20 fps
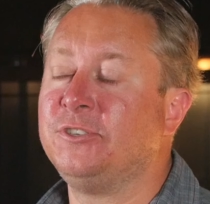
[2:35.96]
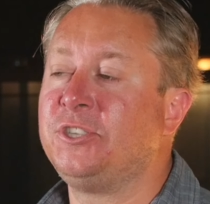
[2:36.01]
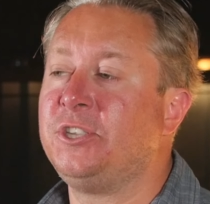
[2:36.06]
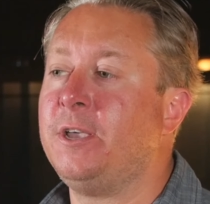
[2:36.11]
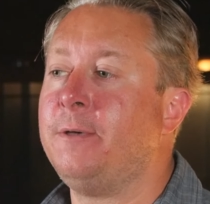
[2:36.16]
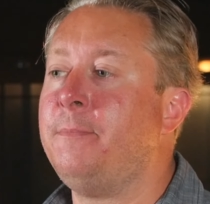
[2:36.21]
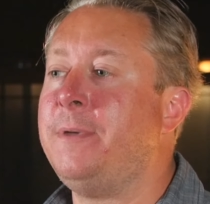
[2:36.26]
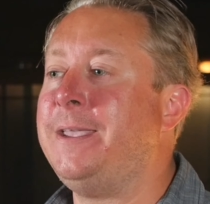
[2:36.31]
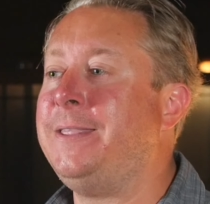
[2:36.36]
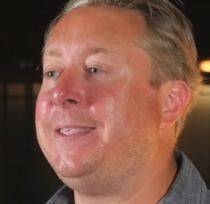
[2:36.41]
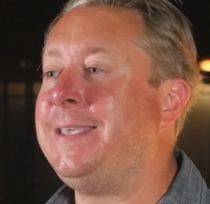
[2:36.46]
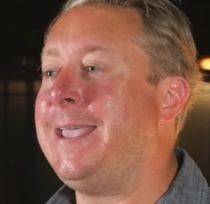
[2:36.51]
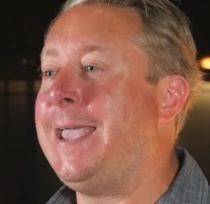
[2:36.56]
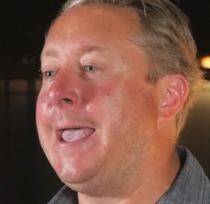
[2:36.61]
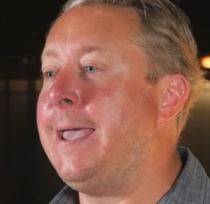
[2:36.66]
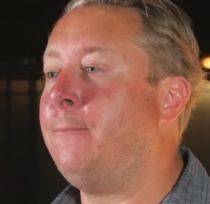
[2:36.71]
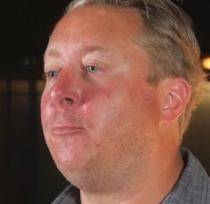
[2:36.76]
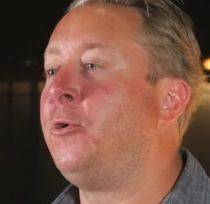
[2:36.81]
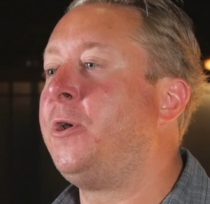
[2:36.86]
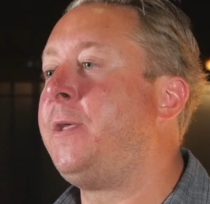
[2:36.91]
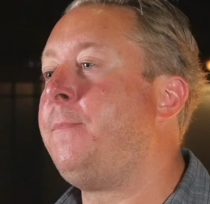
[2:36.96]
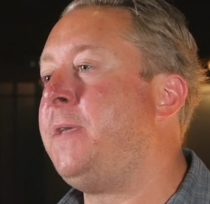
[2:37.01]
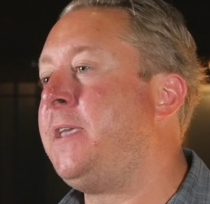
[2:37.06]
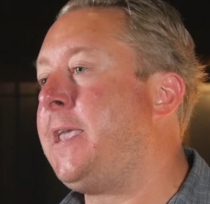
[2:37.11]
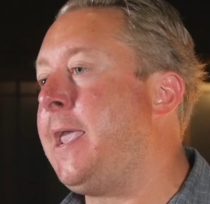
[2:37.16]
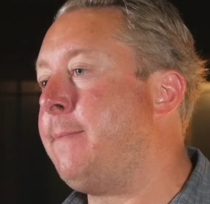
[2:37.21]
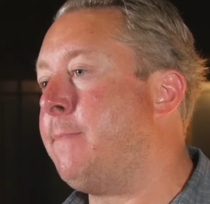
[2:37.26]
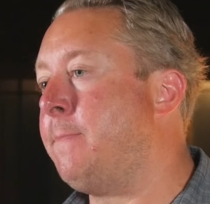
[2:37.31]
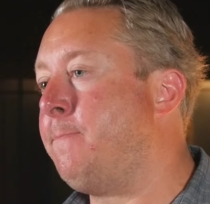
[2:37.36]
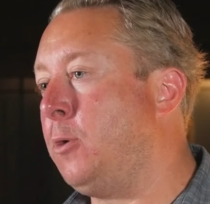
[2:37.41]
them, and the Emery
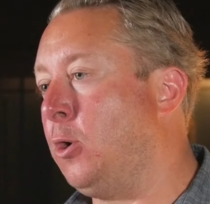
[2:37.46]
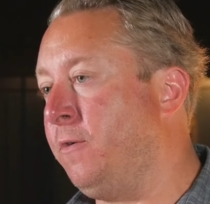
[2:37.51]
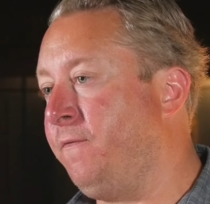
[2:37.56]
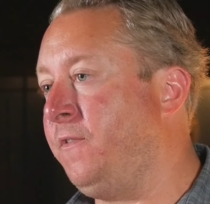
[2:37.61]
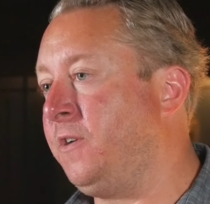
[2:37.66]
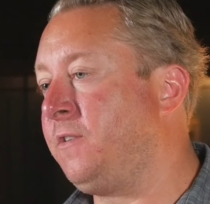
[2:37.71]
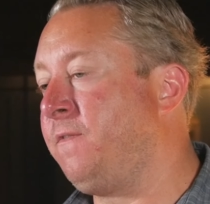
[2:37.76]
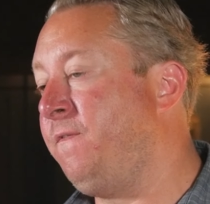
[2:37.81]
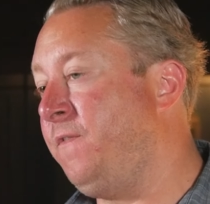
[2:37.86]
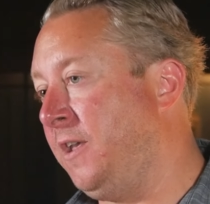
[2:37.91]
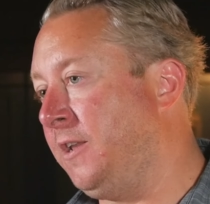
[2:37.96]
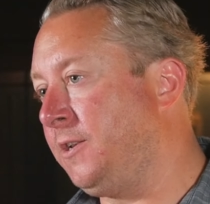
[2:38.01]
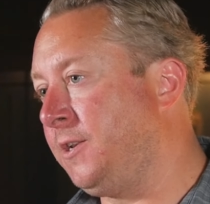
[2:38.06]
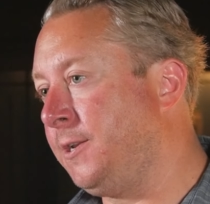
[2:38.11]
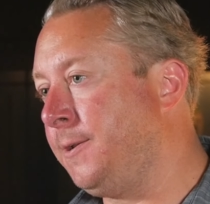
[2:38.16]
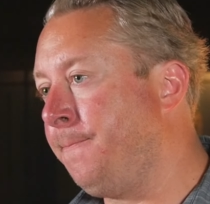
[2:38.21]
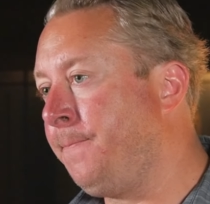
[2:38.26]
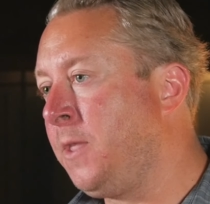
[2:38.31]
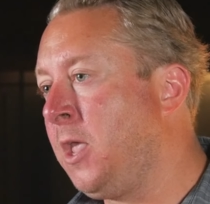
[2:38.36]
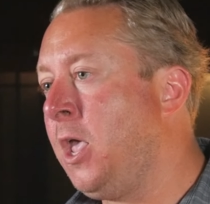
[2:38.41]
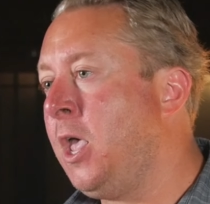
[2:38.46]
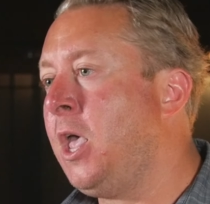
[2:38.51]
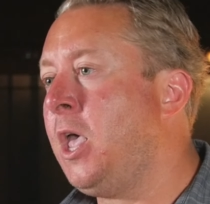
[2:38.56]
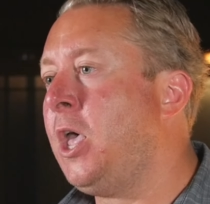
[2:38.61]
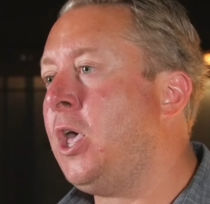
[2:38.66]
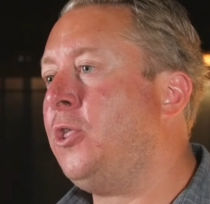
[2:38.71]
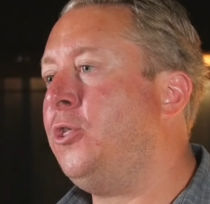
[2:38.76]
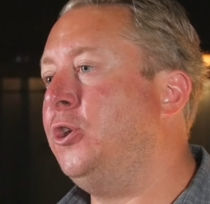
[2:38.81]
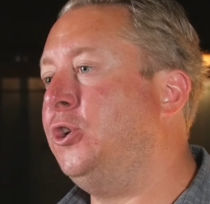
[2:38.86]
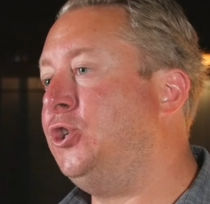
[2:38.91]
became a perfect fit.
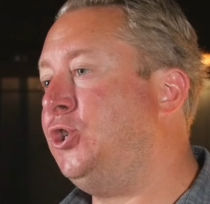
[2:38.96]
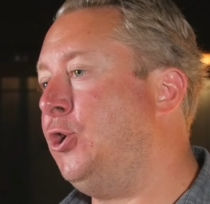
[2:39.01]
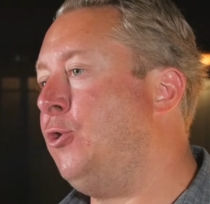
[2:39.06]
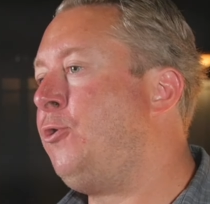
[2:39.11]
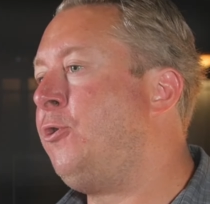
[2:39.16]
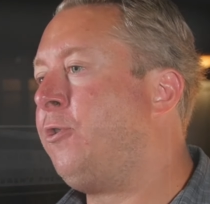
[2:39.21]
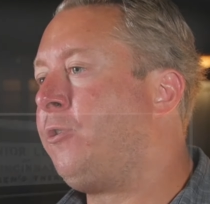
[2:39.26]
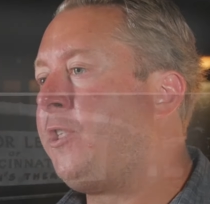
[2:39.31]
The Junior